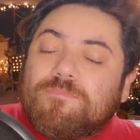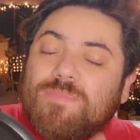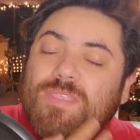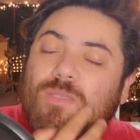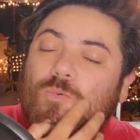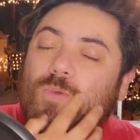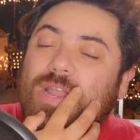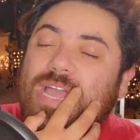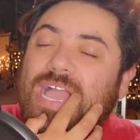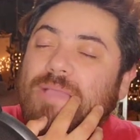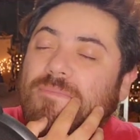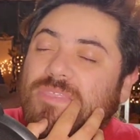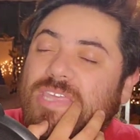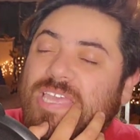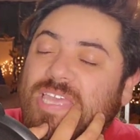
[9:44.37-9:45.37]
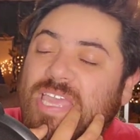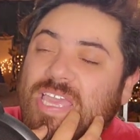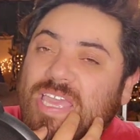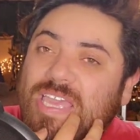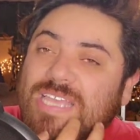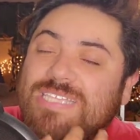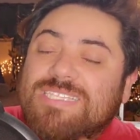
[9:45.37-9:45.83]
what I'm thinking
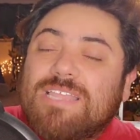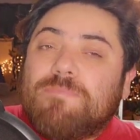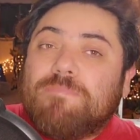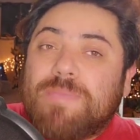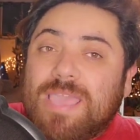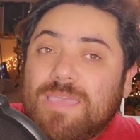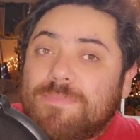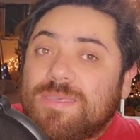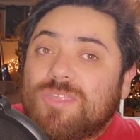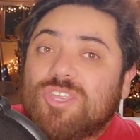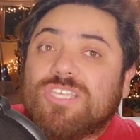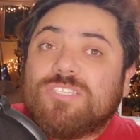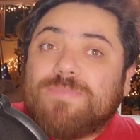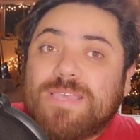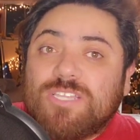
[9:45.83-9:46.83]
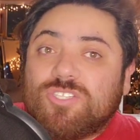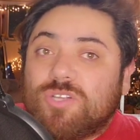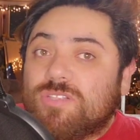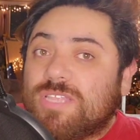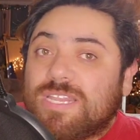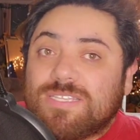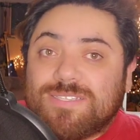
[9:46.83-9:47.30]
is that maybe she's being
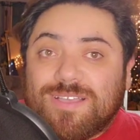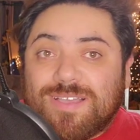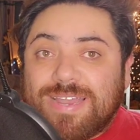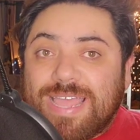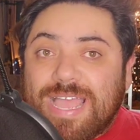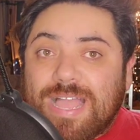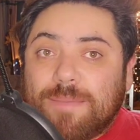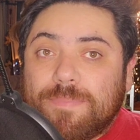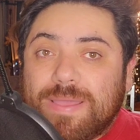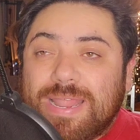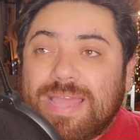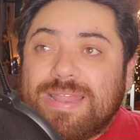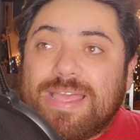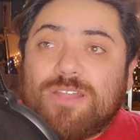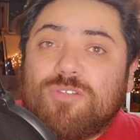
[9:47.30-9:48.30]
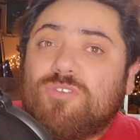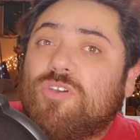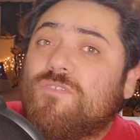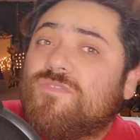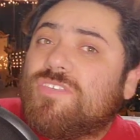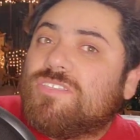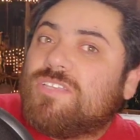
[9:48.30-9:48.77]
told that it's not going to happen, and I don't know
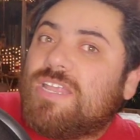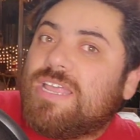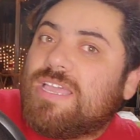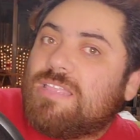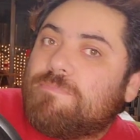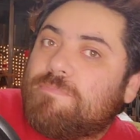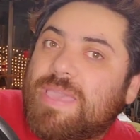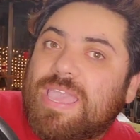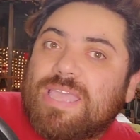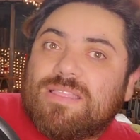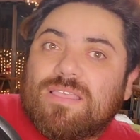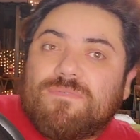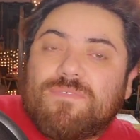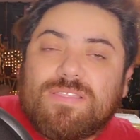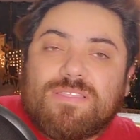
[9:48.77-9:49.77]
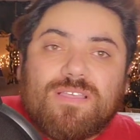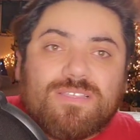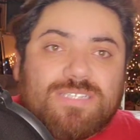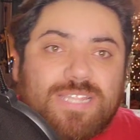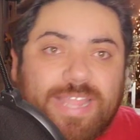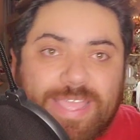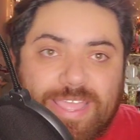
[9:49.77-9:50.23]
if she's going to get paid if it
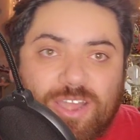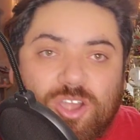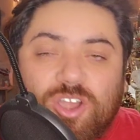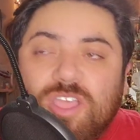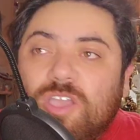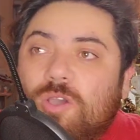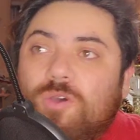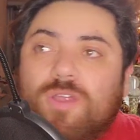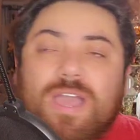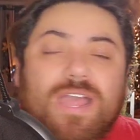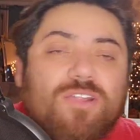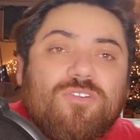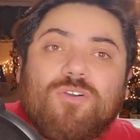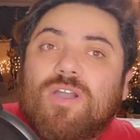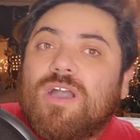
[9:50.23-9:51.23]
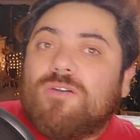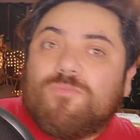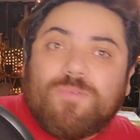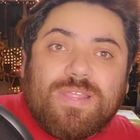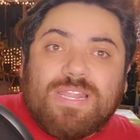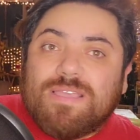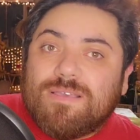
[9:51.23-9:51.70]
doesn't air, or I don't know
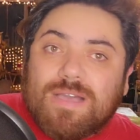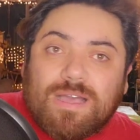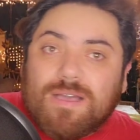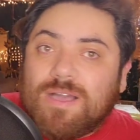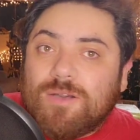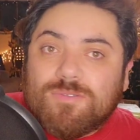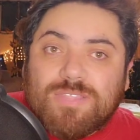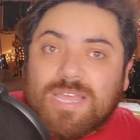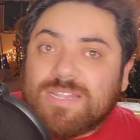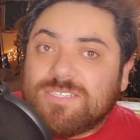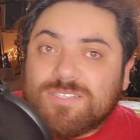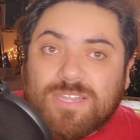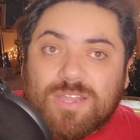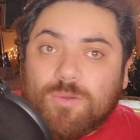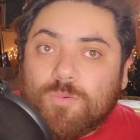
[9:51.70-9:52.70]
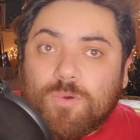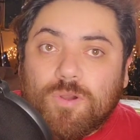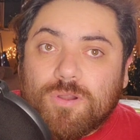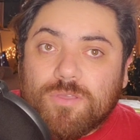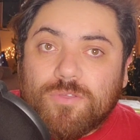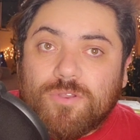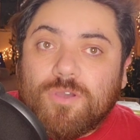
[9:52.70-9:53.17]
how that is going to
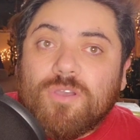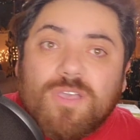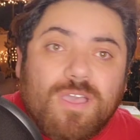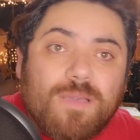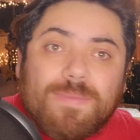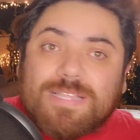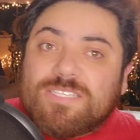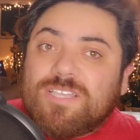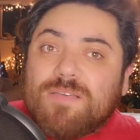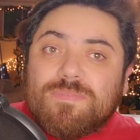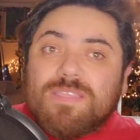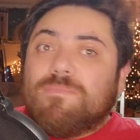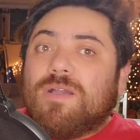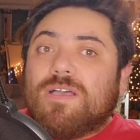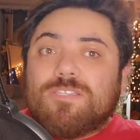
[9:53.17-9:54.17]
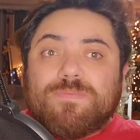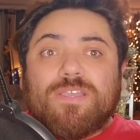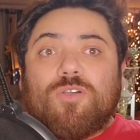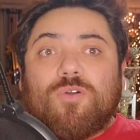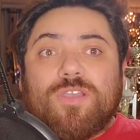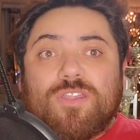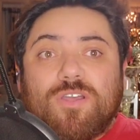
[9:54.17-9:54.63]
work, you know? But something must be
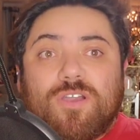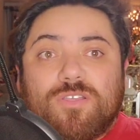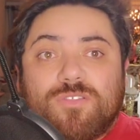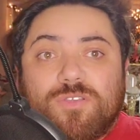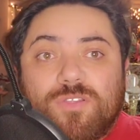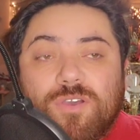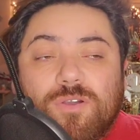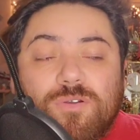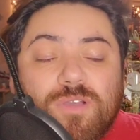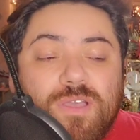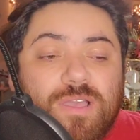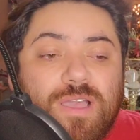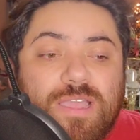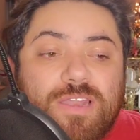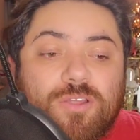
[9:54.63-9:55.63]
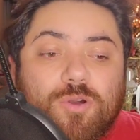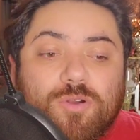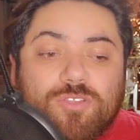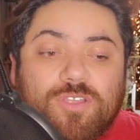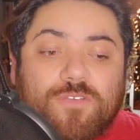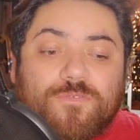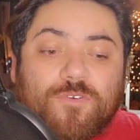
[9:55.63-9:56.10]
going on, you know, in
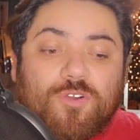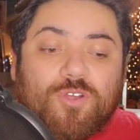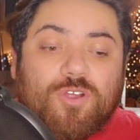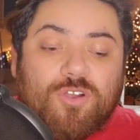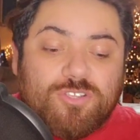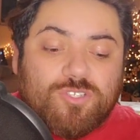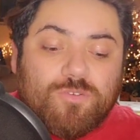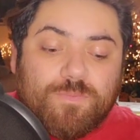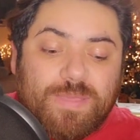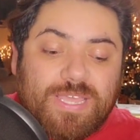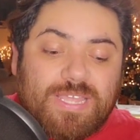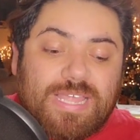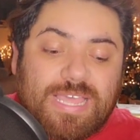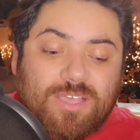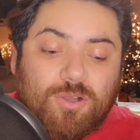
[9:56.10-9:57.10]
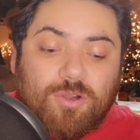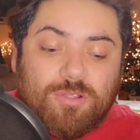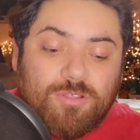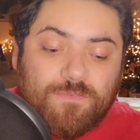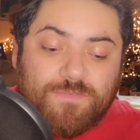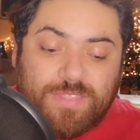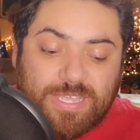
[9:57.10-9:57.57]
order for her to be like all
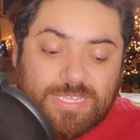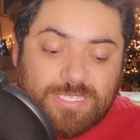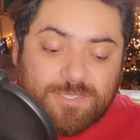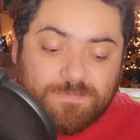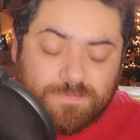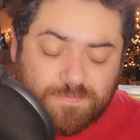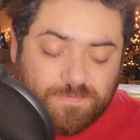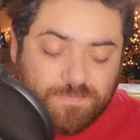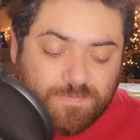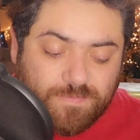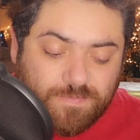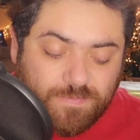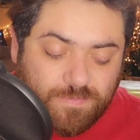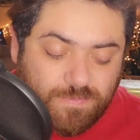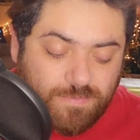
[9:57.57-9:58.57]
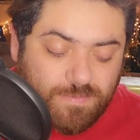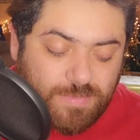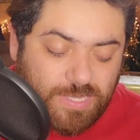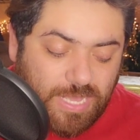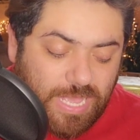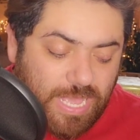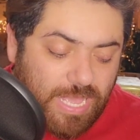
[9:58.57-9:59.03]
of this.
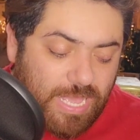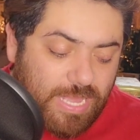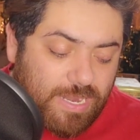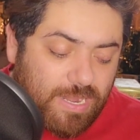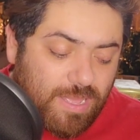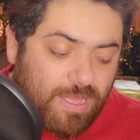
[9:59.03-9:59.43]
And